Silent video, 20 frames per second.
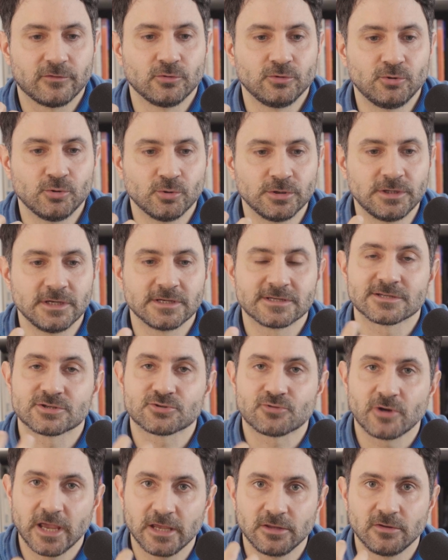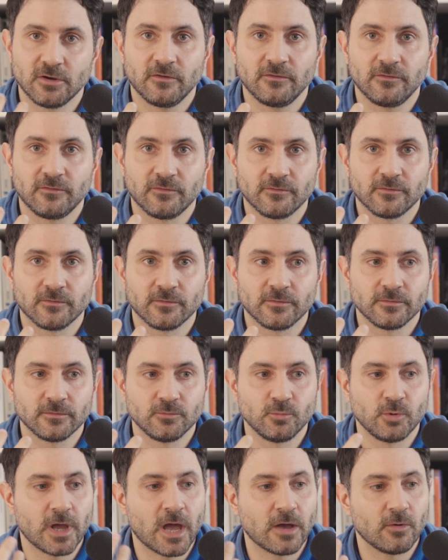to do this trade-off
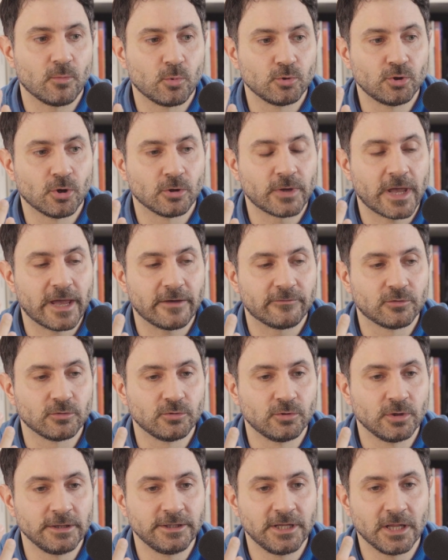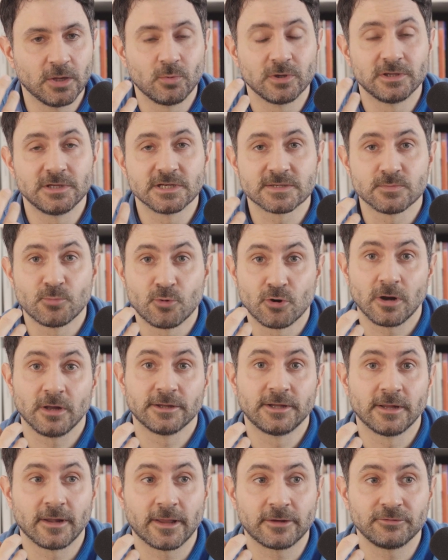we have, don't have to deal, deal with this moral
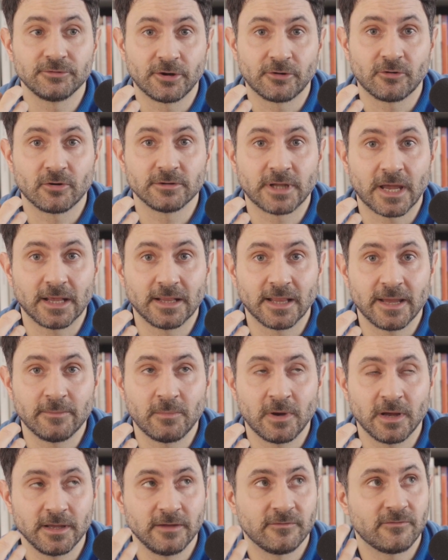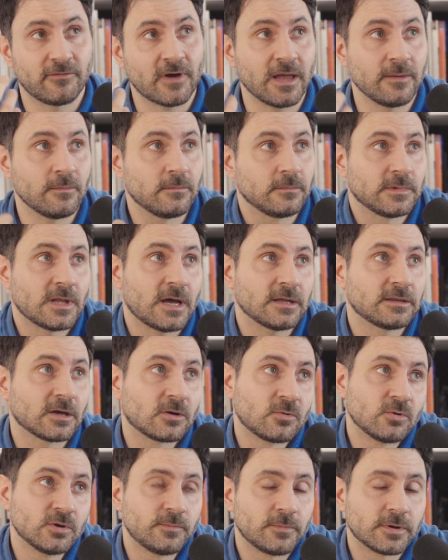dilemma if i'm not a
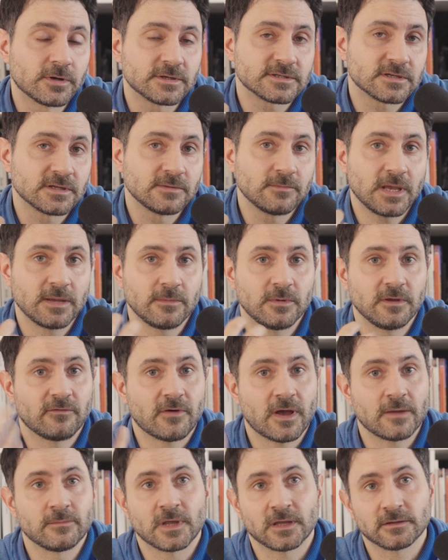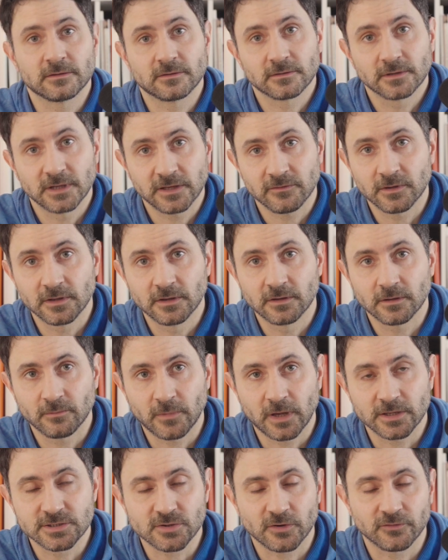good person maybe if i'm not giving
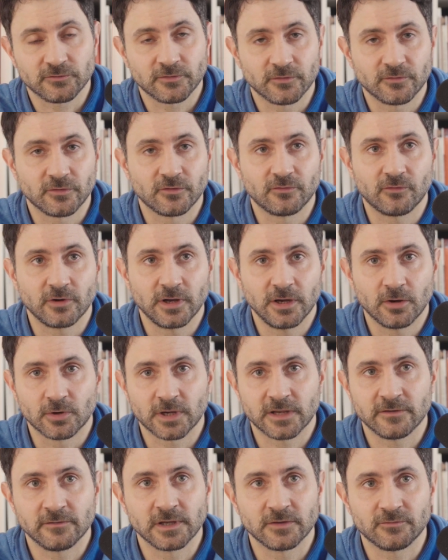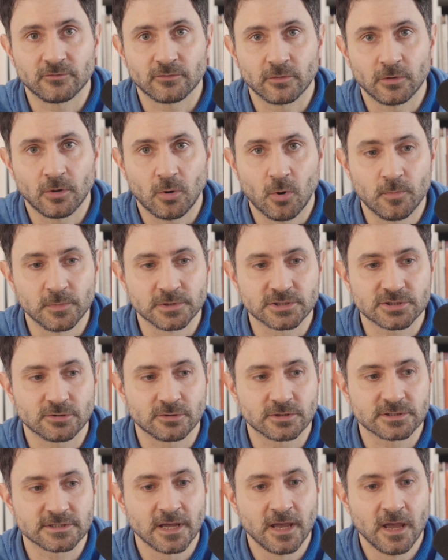my software for free or giving it for open
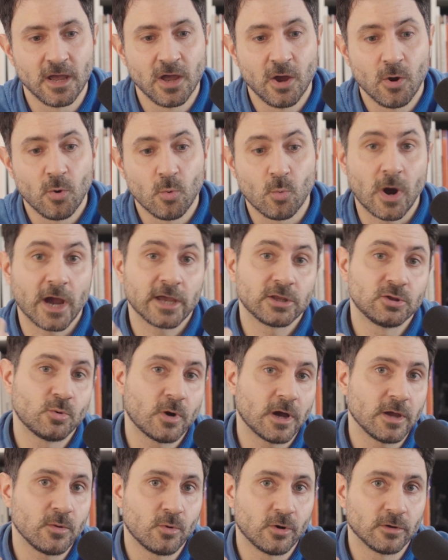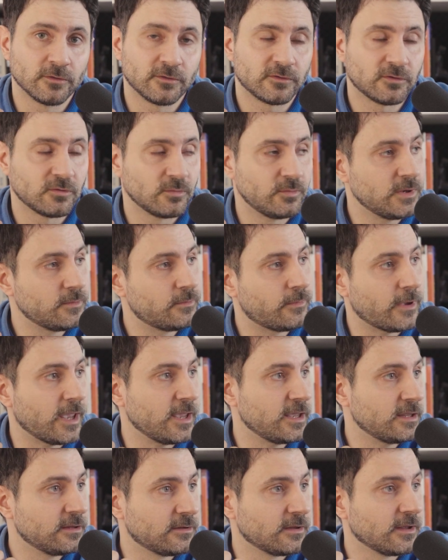source why do i want to be
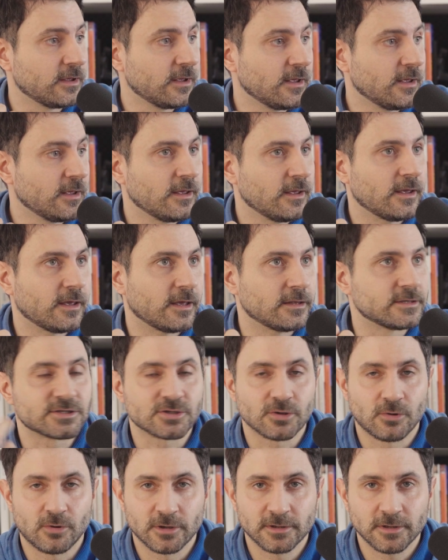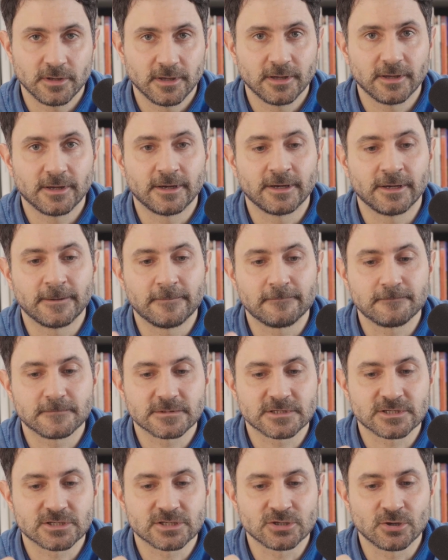paid and so on um,
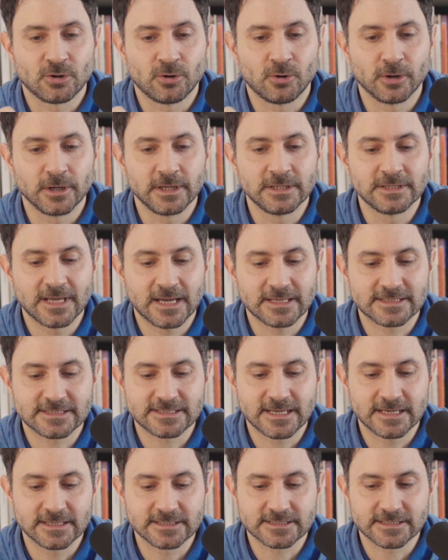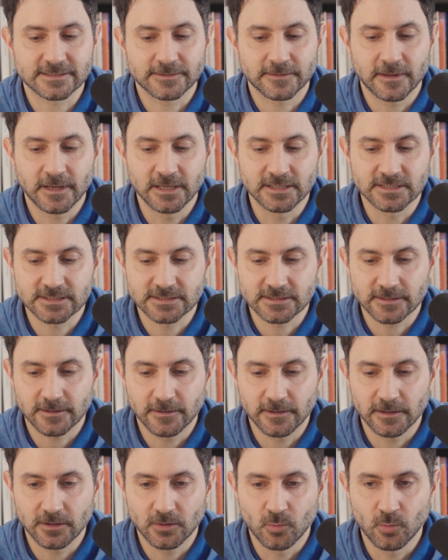so in that sense it's
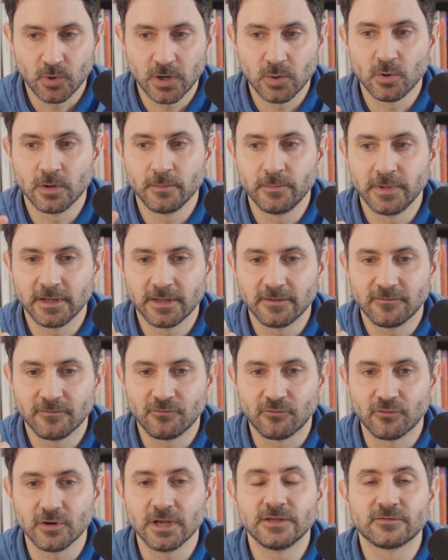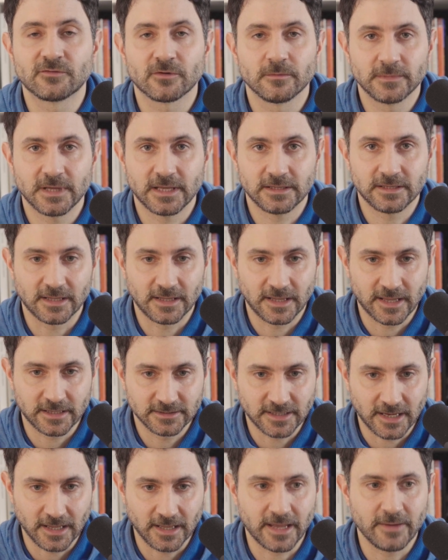we will be freed from that
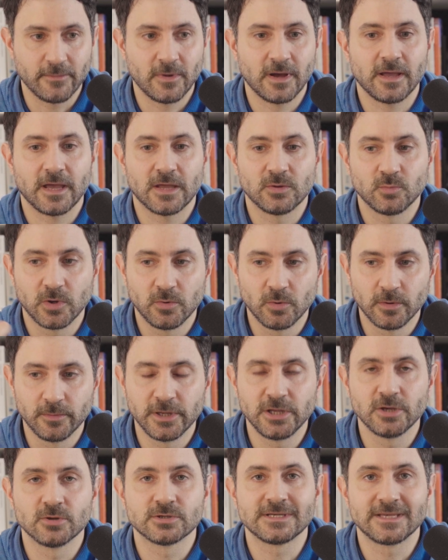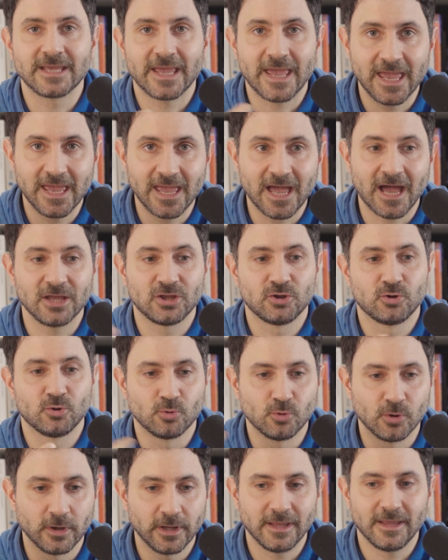dilemma and we will be using ai
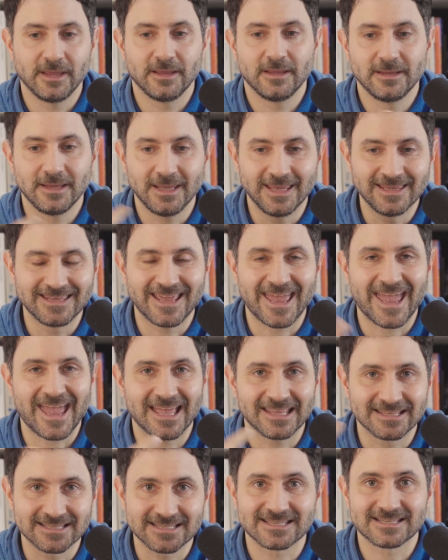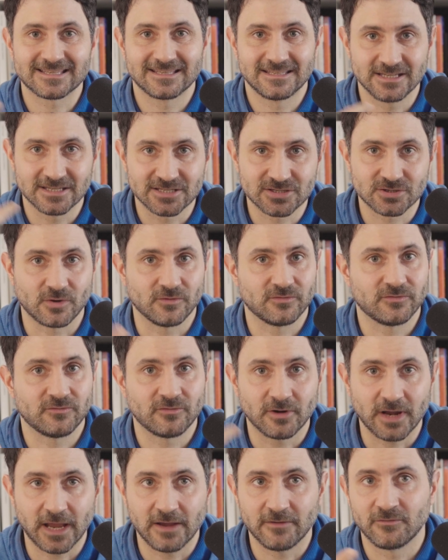to enhance this
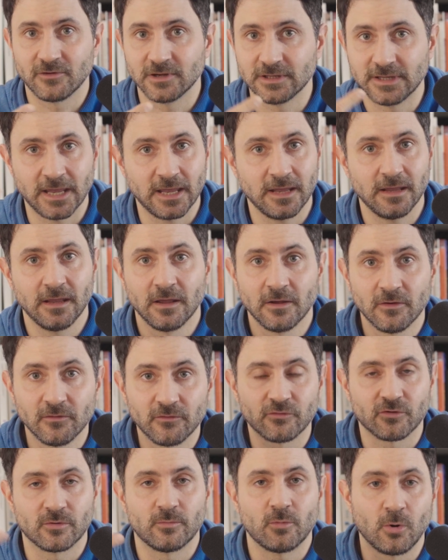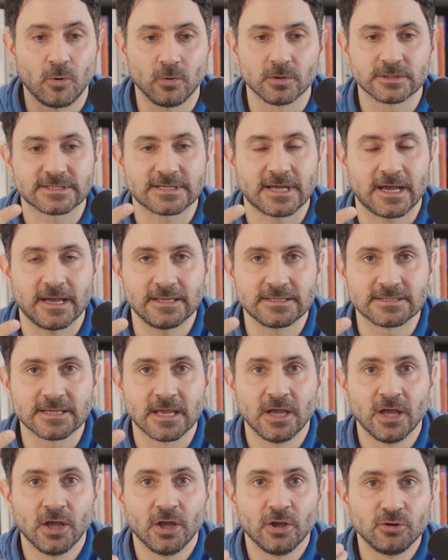software every day from all sides
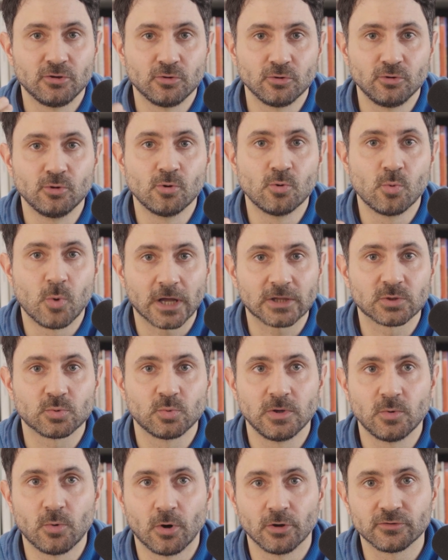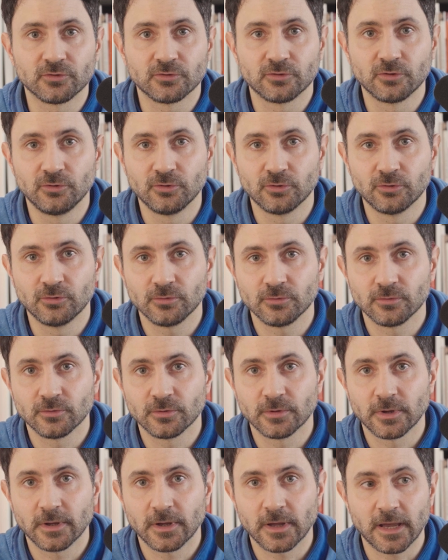to do what we want to do
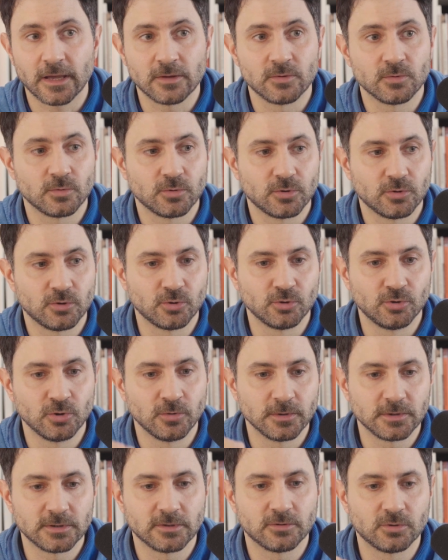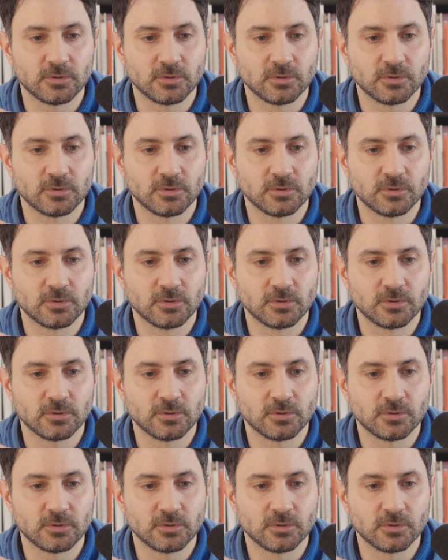and to do